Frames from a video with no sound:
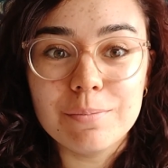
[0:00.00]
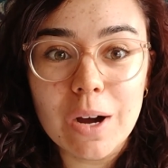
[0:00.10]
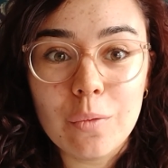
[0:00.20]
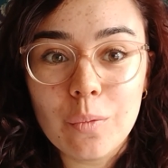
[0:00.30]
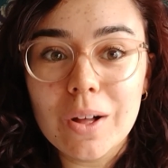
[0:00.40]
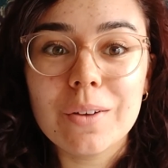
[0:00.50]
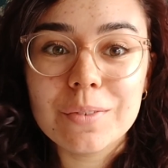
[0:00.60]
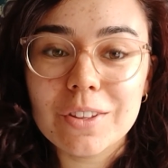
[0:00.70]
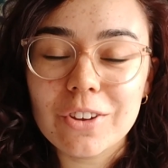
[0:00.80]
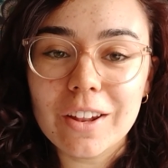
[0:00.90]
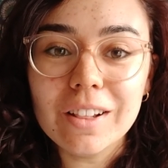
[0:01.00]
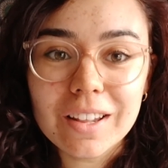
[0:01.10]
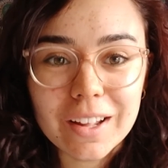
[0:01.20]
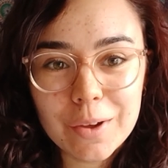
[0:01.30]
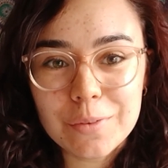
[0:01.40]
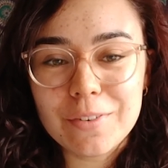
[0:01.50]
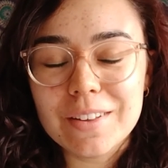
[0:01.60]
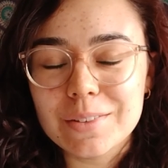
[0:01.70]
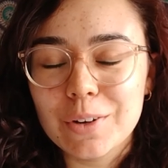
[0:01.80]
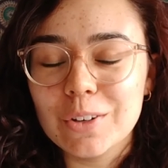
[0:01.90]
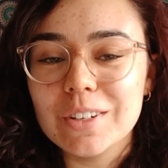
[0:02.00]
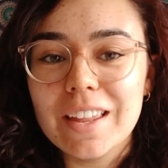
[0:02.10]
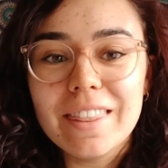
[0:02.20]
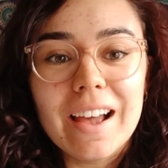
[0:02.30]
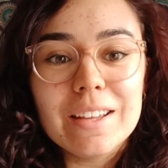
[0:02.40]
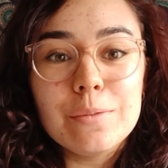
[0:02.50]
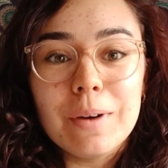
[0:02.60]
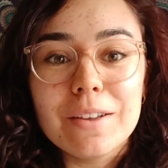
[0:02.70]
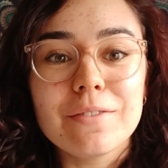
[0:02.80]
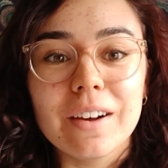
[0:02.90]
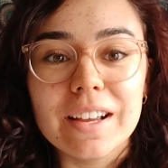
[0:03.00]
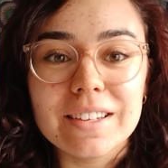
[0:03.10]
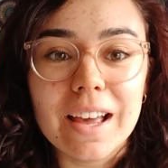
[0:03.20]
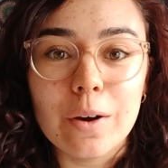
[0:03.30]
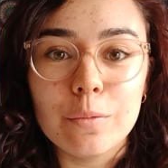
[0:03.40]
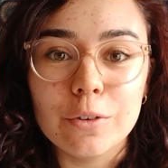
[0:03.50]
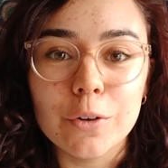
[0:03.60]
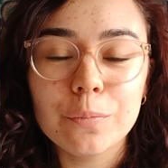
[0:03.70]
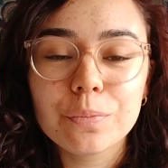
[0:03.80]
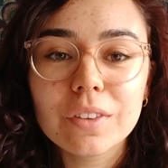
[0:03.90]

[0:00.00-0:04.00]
welcome to the channel, and I hope you find some content that you might find helpful.